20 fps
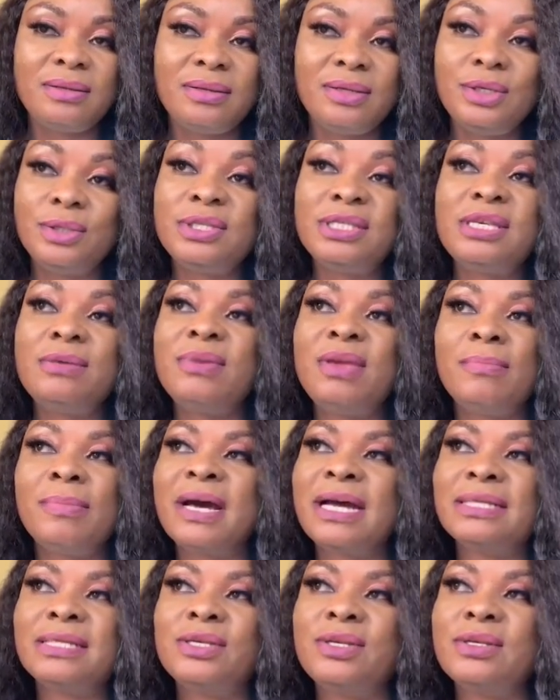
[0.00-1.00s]
You see me
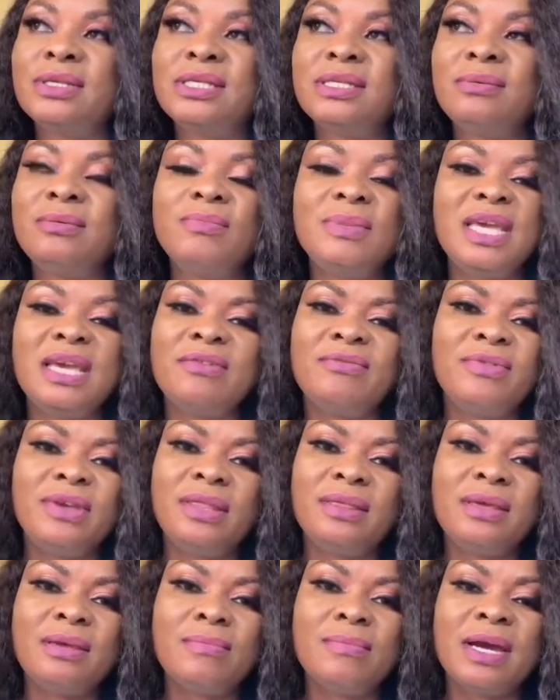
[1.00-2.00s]
partying, you see me
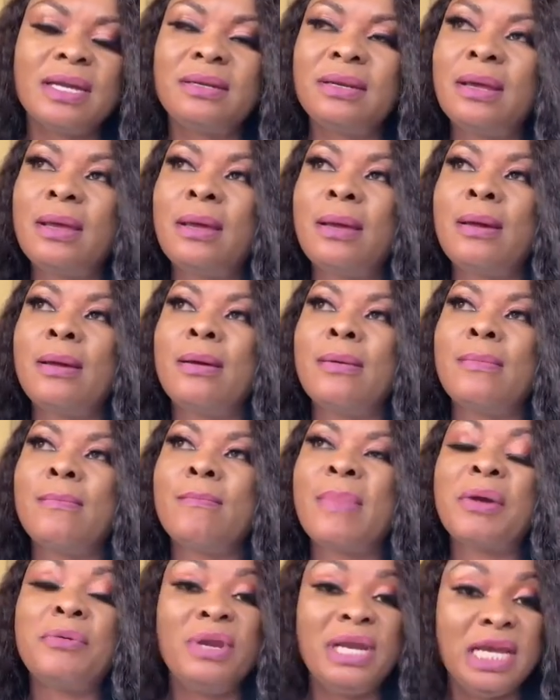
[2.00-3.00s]
everything, but
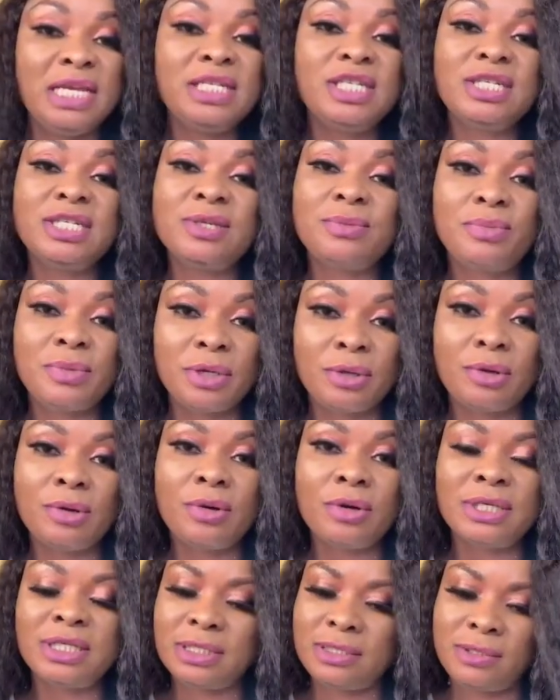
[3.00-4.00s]
my relationship with
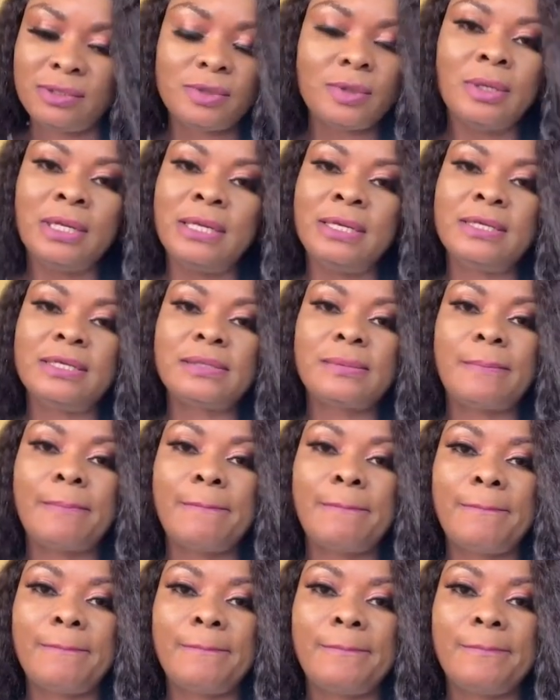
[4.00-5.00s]
God is solid.
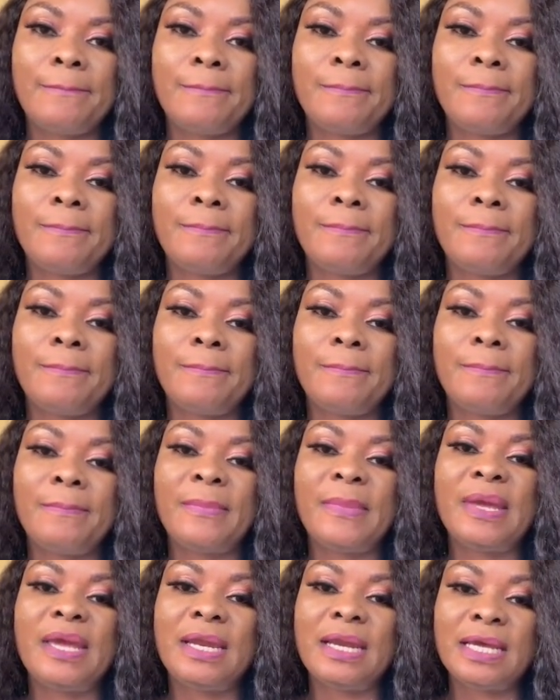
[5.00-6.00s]

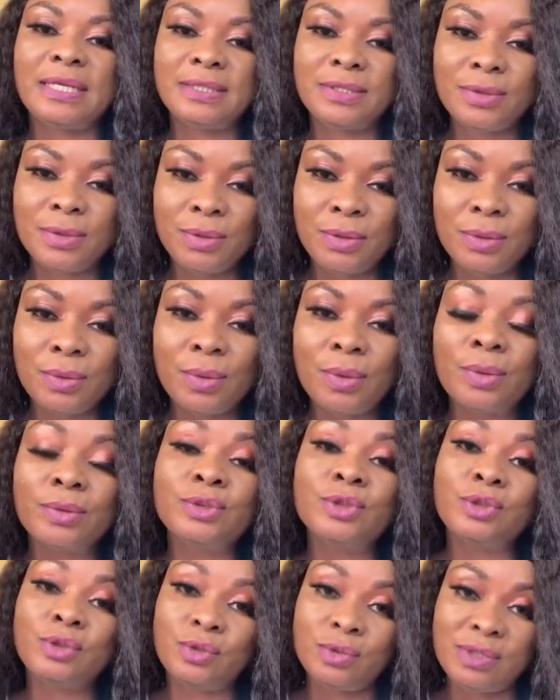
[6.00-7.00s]
And I tell you all
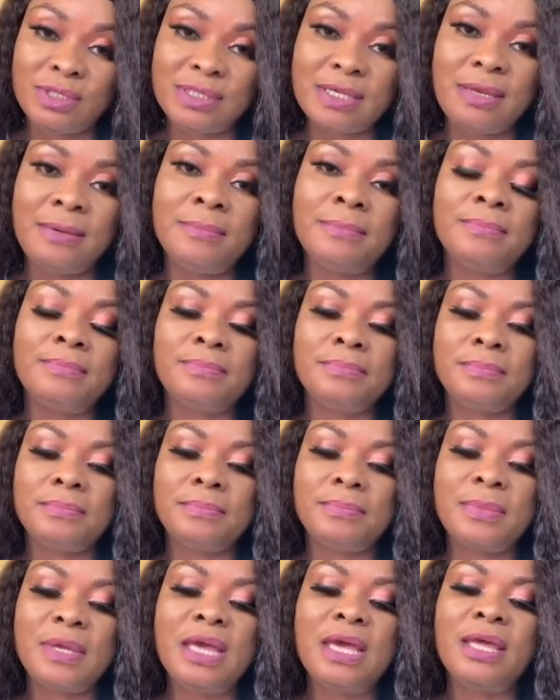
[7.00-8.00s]
to do same.
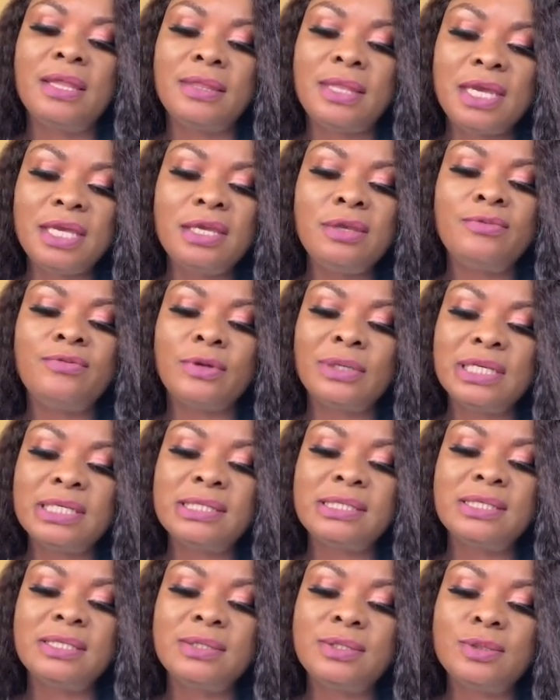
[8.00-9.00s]
Thank you for
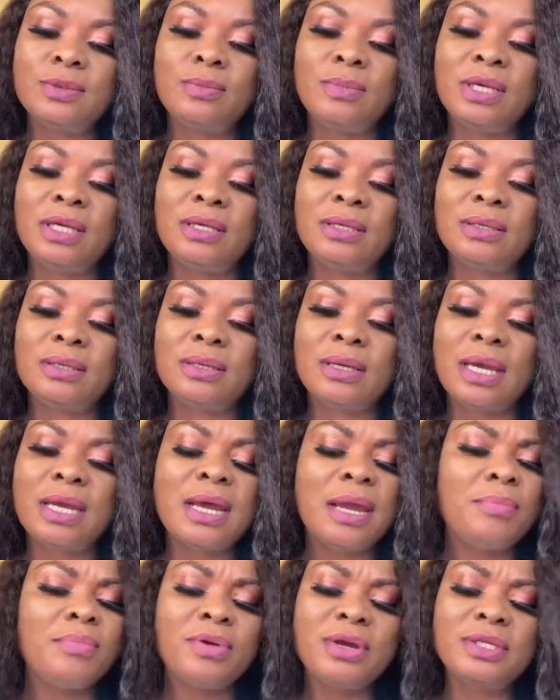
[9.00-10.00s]
listening to me,
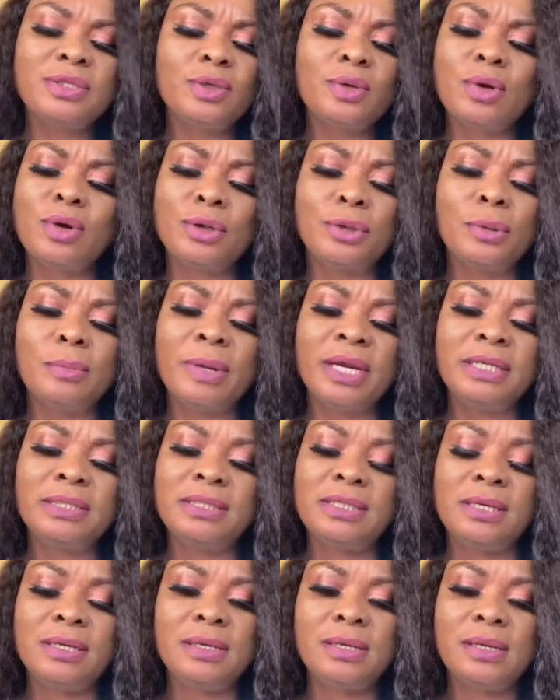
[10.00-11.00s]
and I pray to God
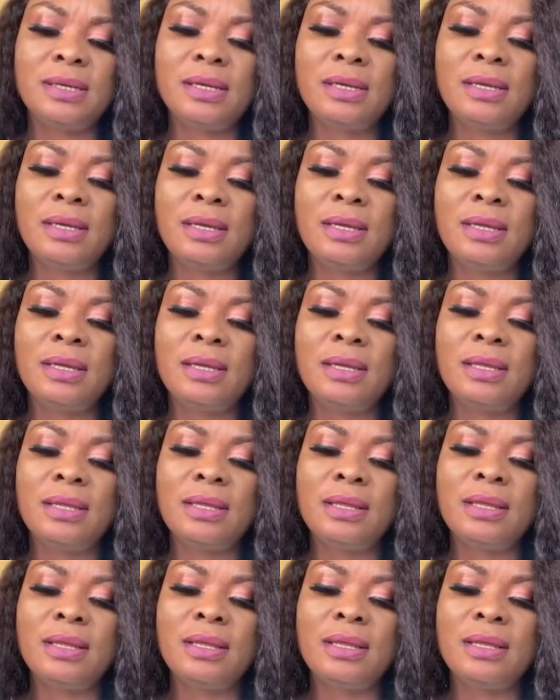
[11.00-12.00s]
Almighty
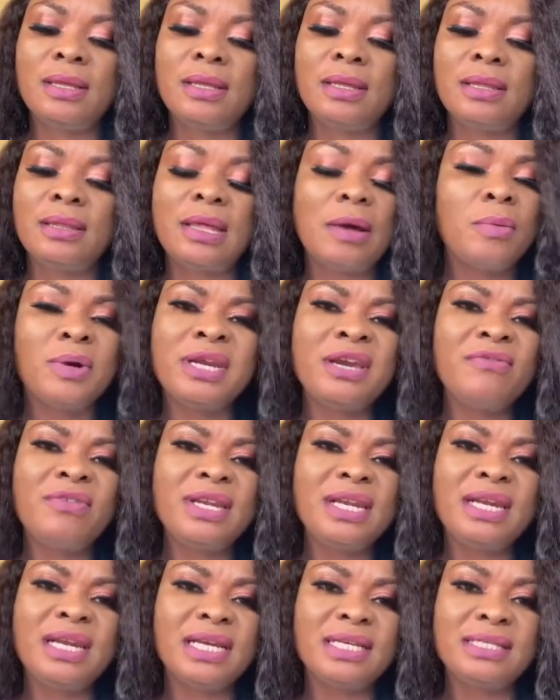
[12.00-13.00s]
that
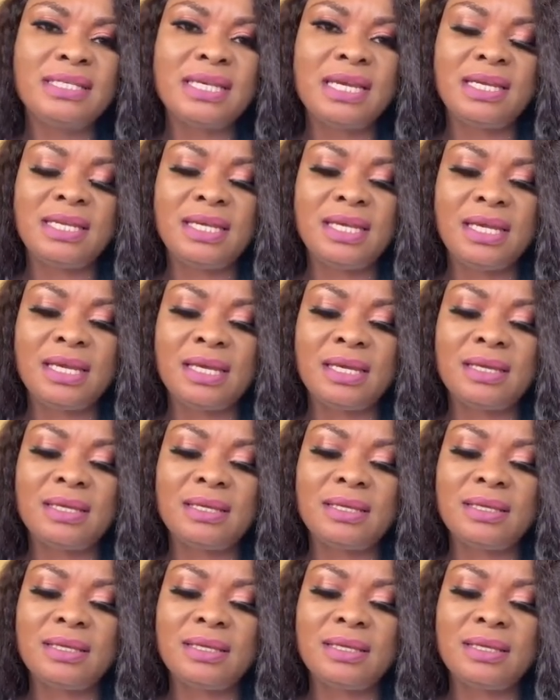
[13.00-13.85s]
whatever that I said here,